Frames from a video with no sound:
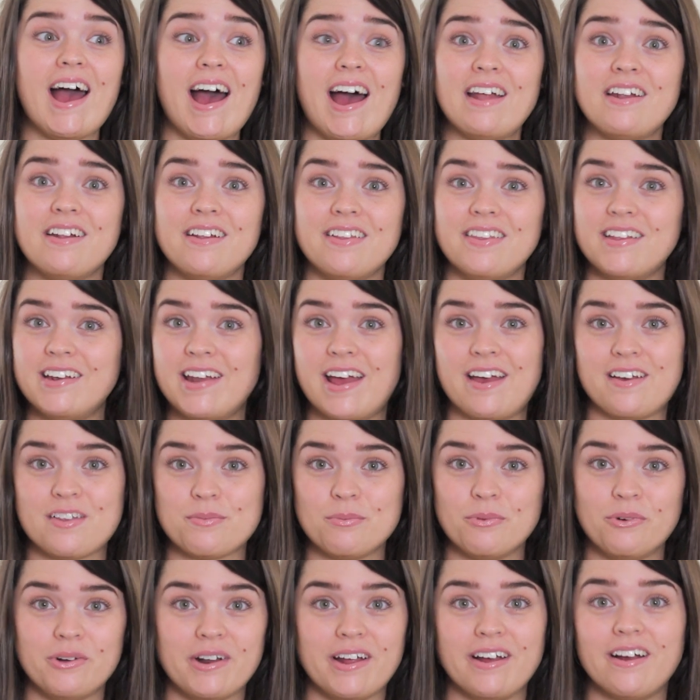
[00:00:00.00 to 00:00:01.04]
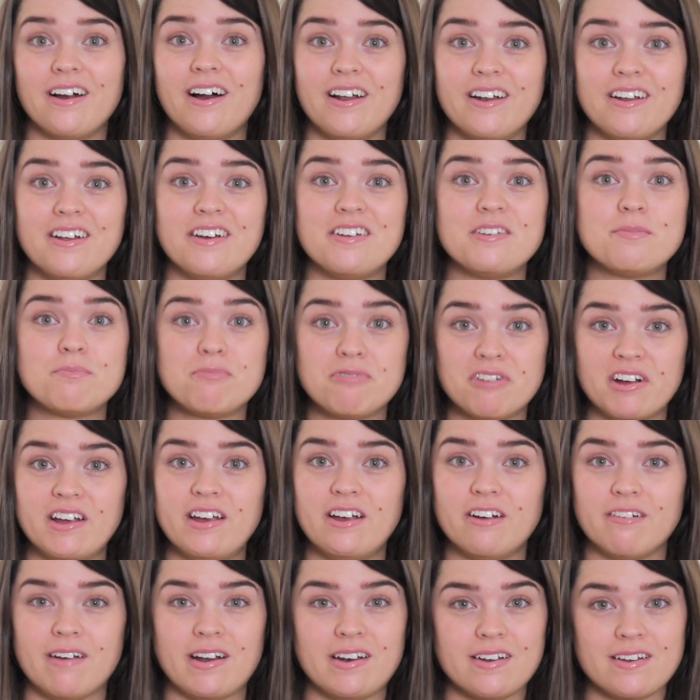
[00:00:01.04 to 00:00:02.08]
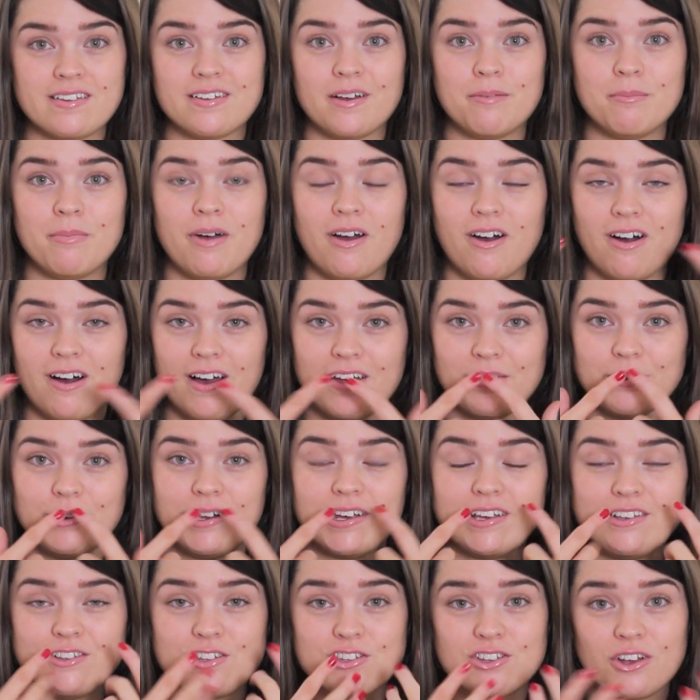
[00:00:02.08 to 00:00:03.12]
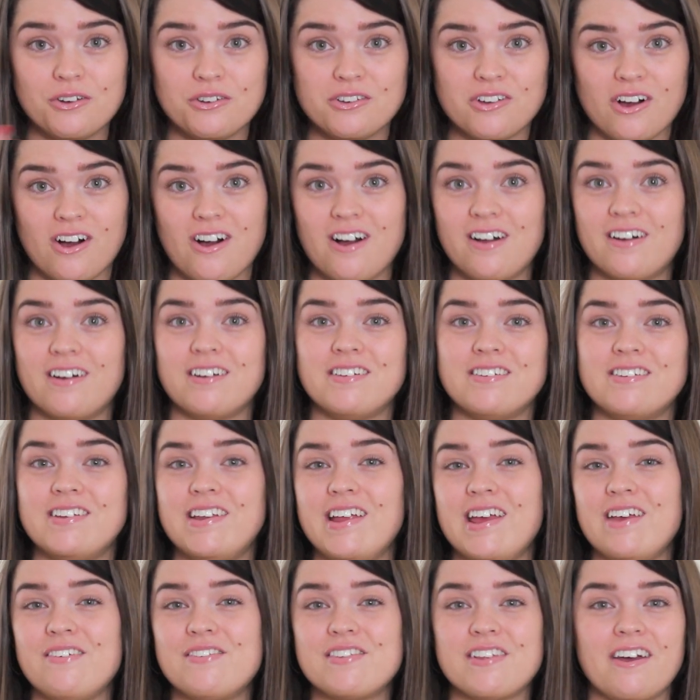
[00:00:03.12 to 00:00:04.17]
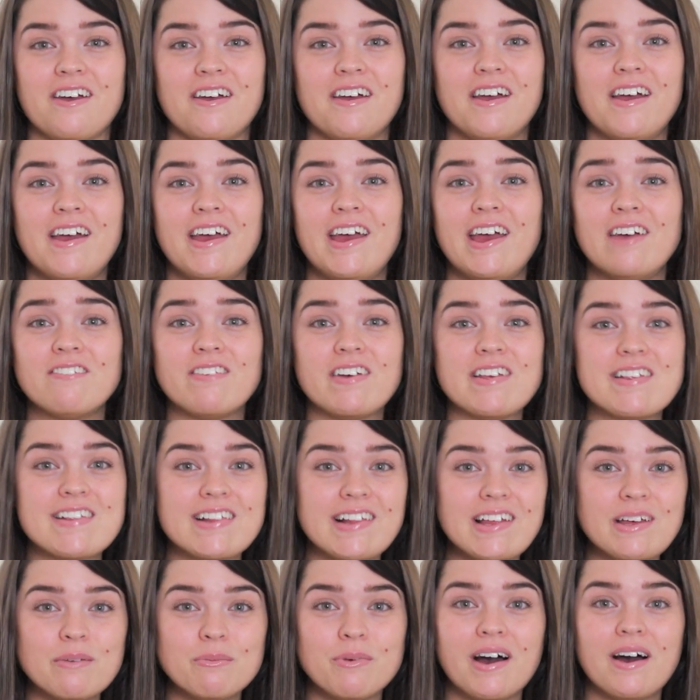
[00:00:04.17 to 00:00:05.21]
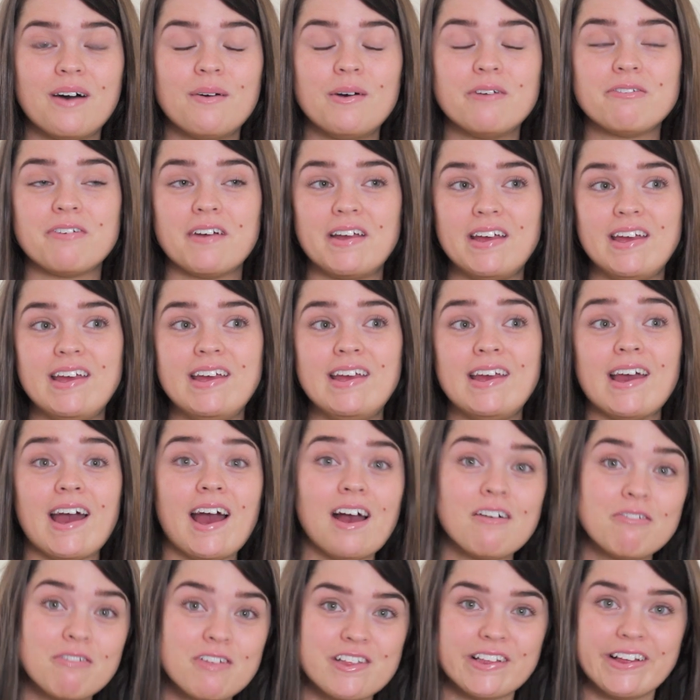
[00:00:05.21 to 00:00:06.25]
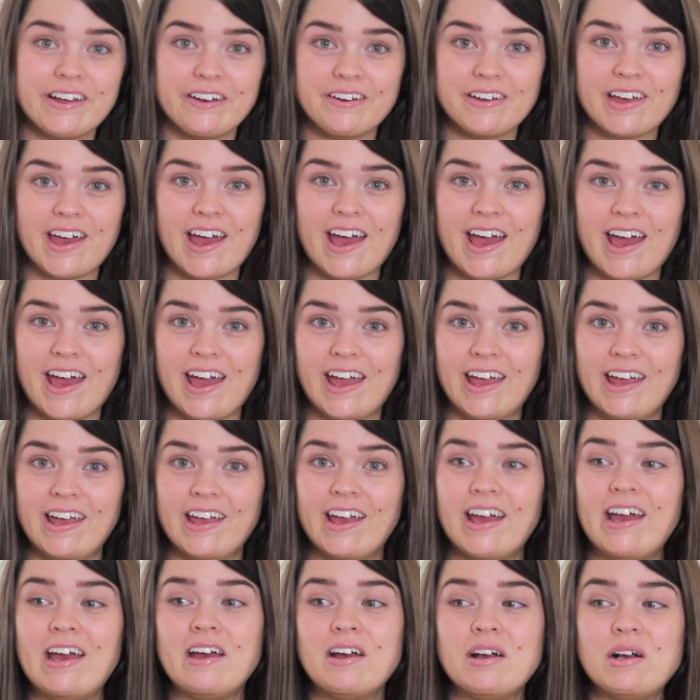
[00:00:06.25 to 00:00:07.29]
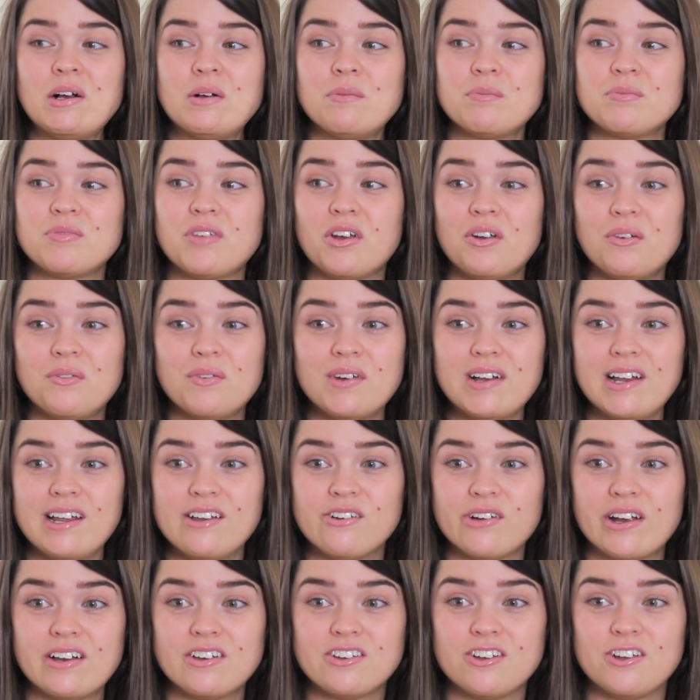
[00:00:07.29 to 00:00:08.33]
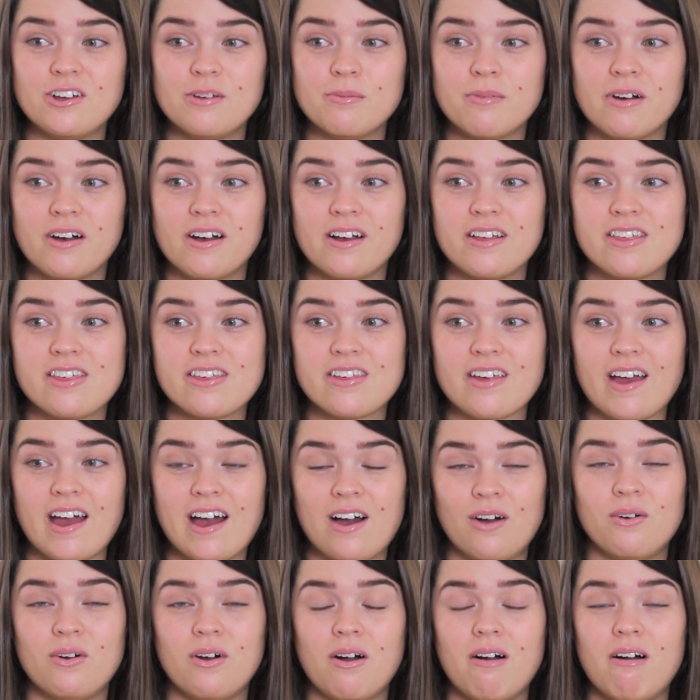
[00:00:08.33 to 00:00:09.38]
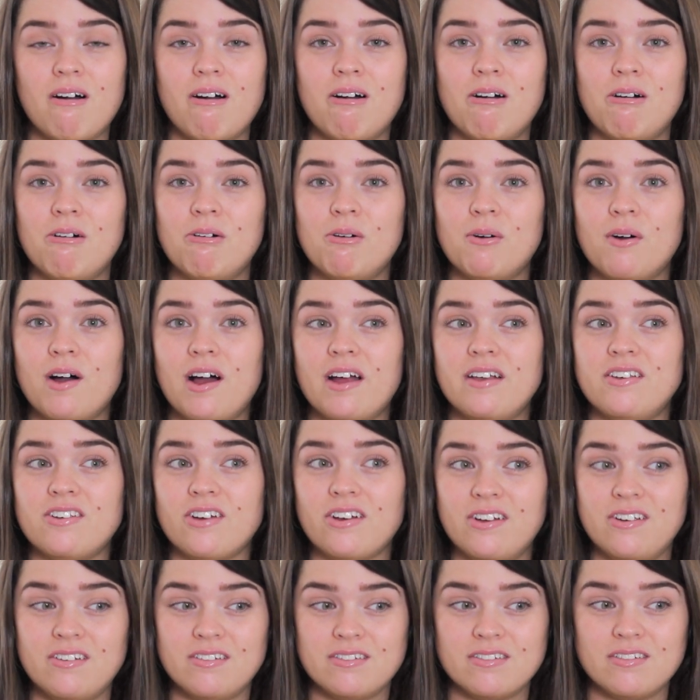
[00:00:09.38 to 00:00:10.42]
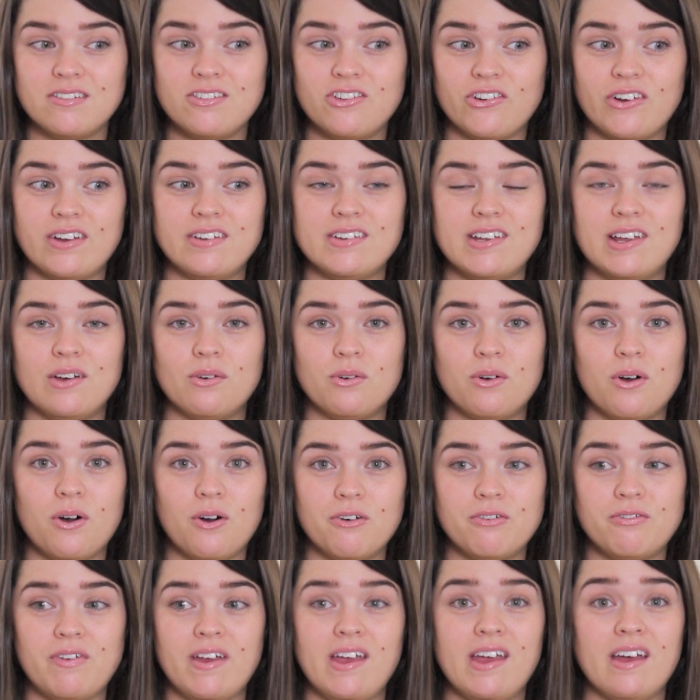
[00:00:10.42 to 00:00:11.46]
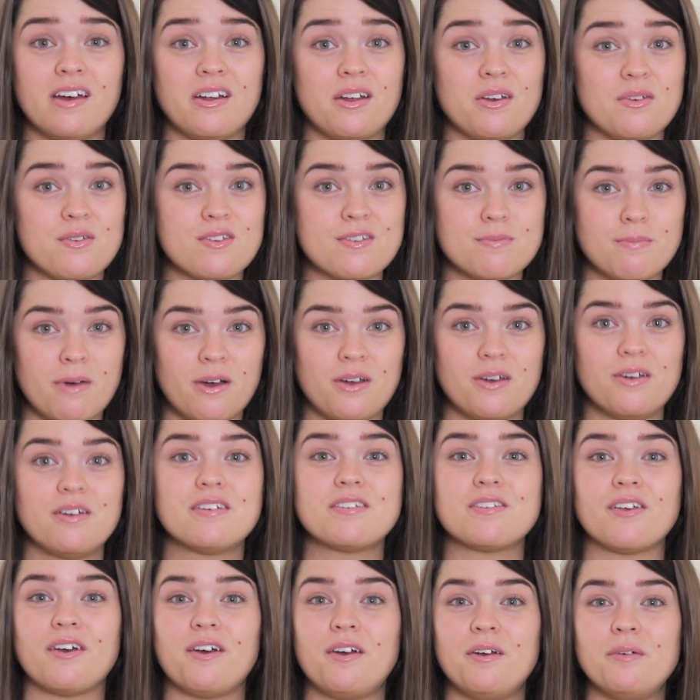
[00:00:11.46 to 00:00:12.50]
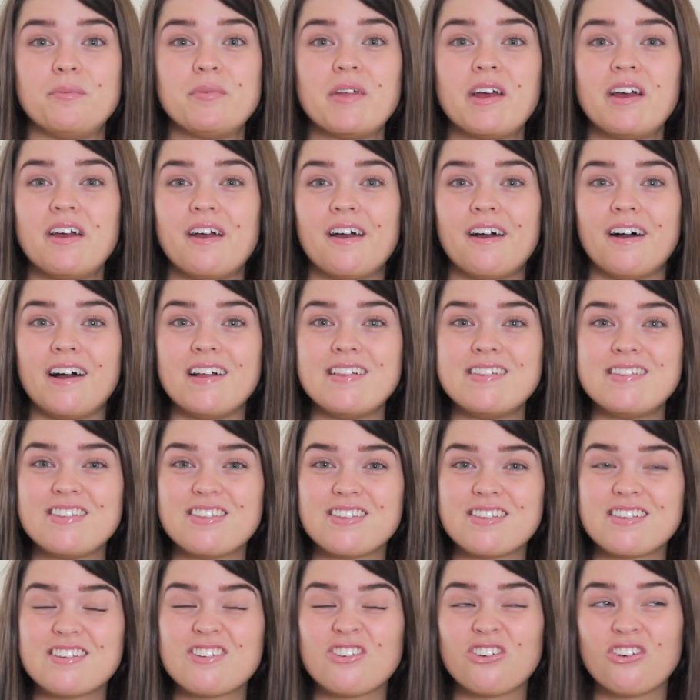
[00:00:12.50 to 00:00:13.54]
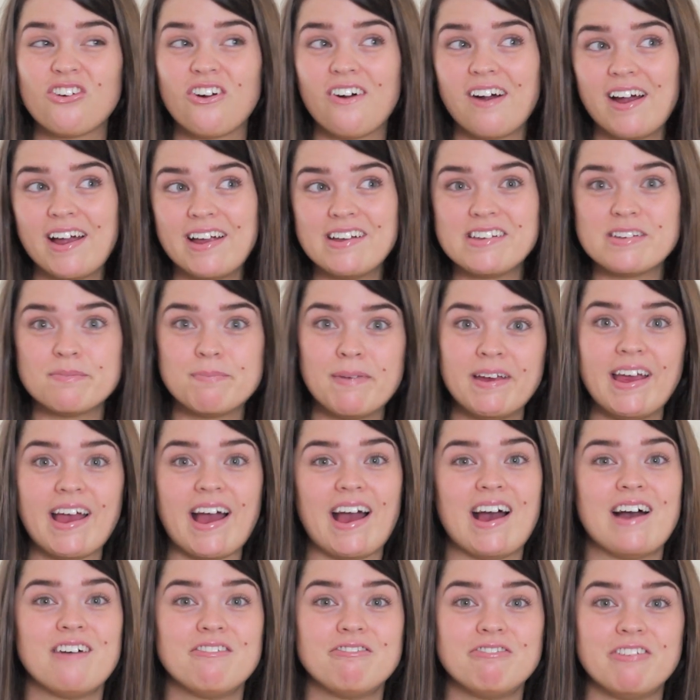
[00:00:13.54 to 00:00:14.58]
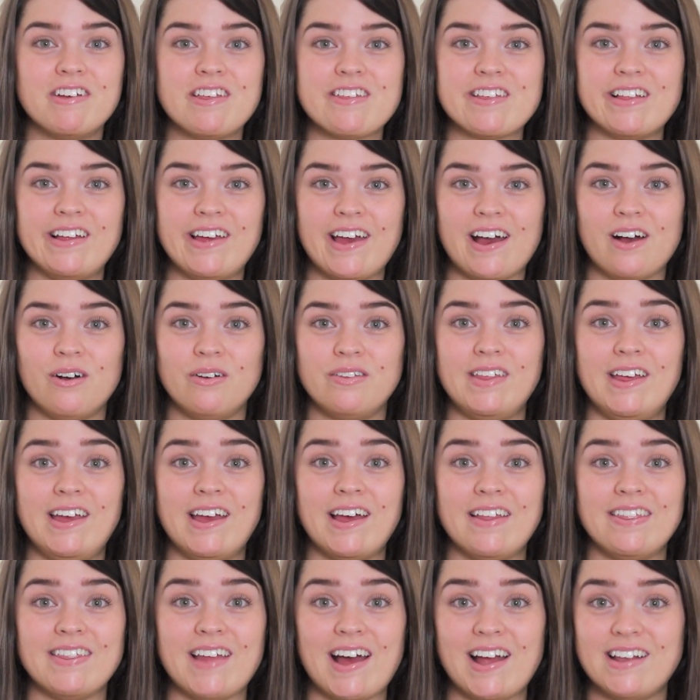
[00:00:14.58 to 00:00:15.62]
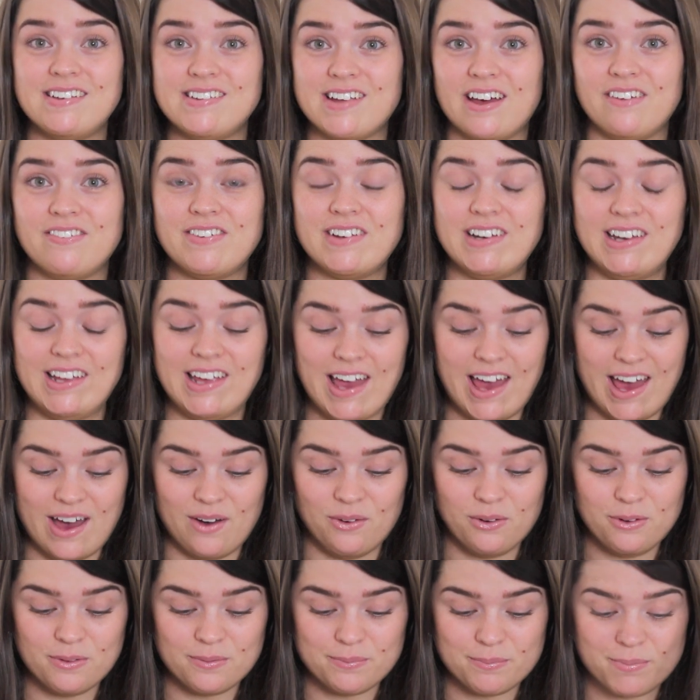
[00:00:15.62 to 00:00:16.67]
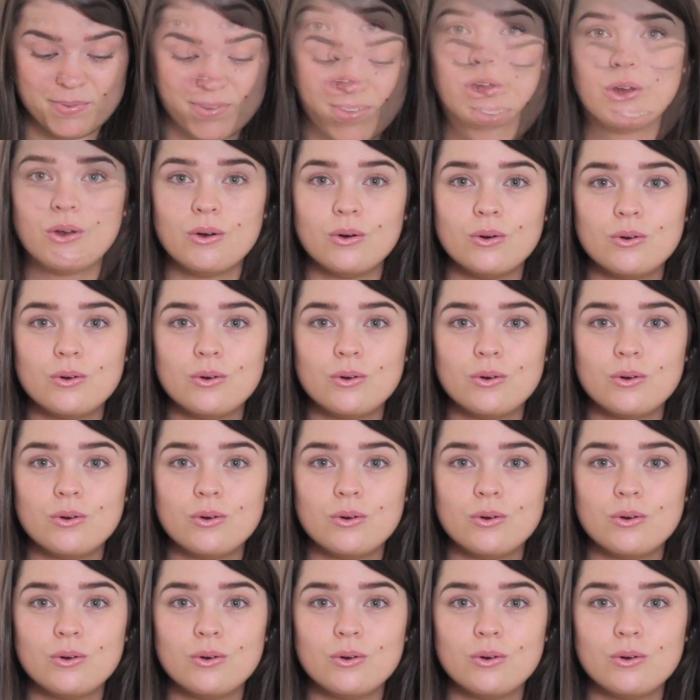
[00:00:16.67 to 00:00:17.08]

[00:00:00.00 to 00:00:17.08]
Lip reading: and the next morning I looked pretty horrendous and my eyes are looking so dark underneath. So if I sleep well, if I eat averagely okay, don't really drink too much alcohol, I don't drink tea or coffee, I don't smoke, so I try to be averagely healthy, and that definitely helps.